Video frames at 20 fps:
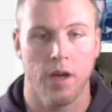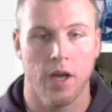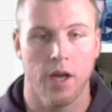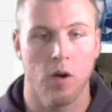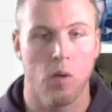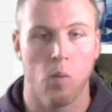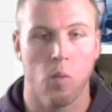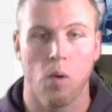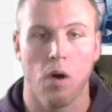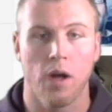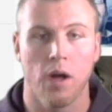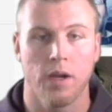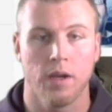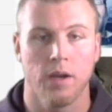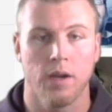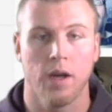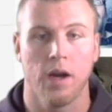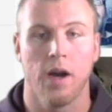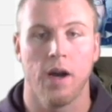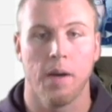don't want
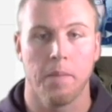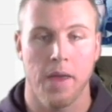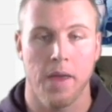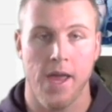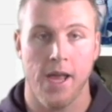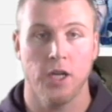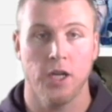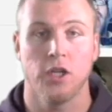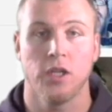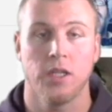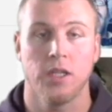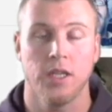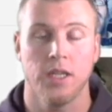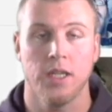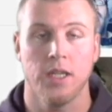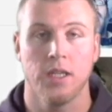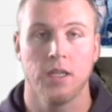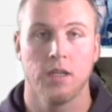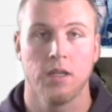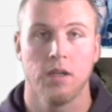
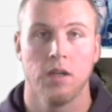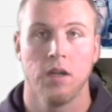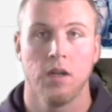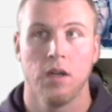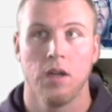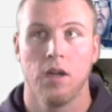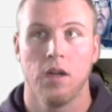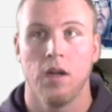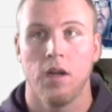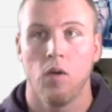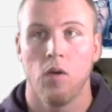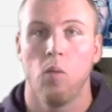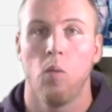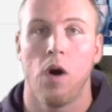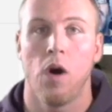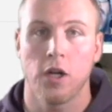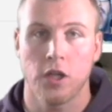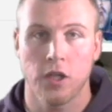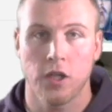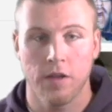agencies
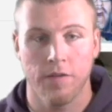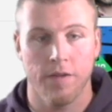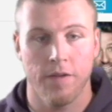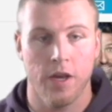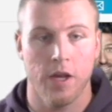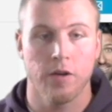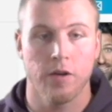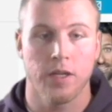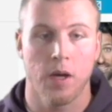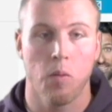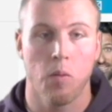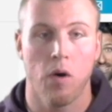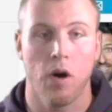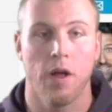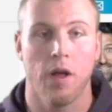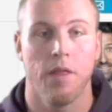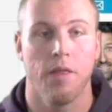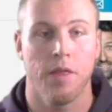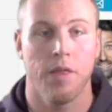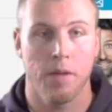watching the videos. I
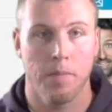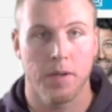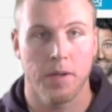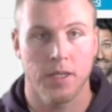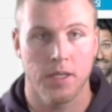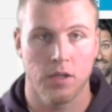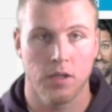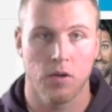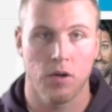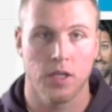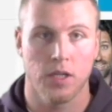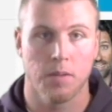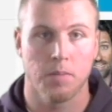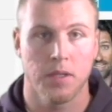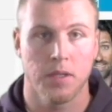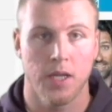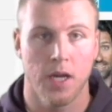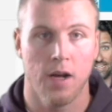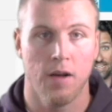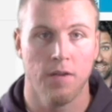want the business owners
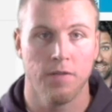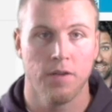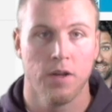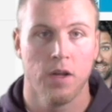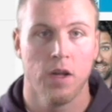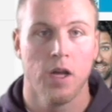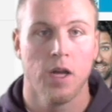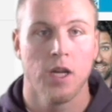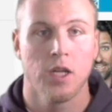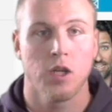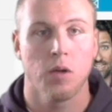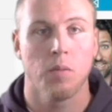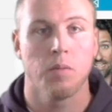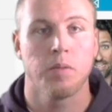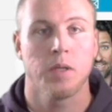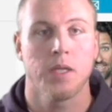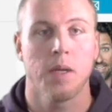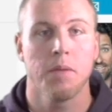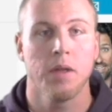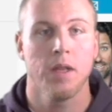themselves. So
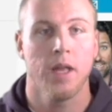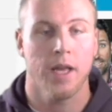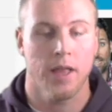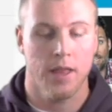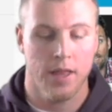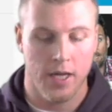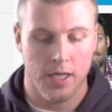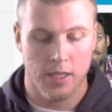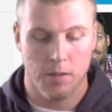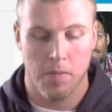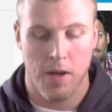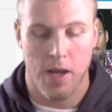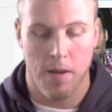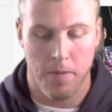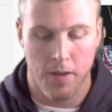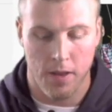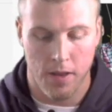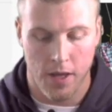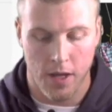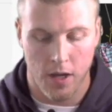something like this,
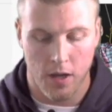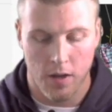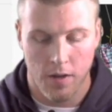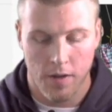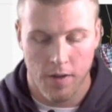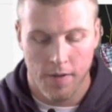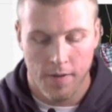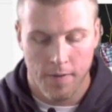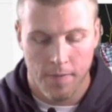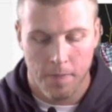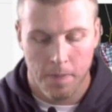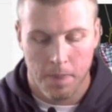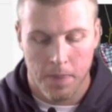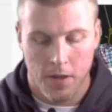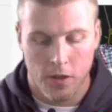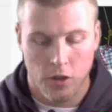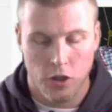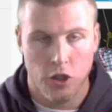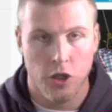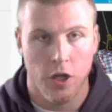maybe like,
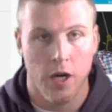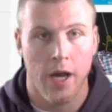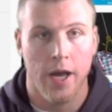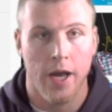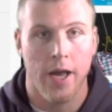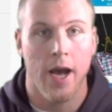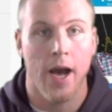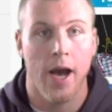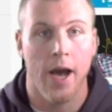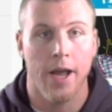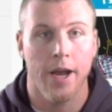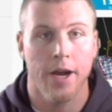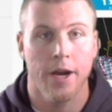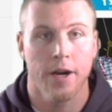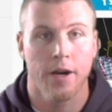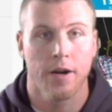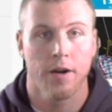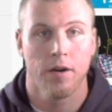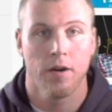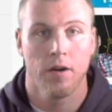should I
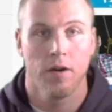hire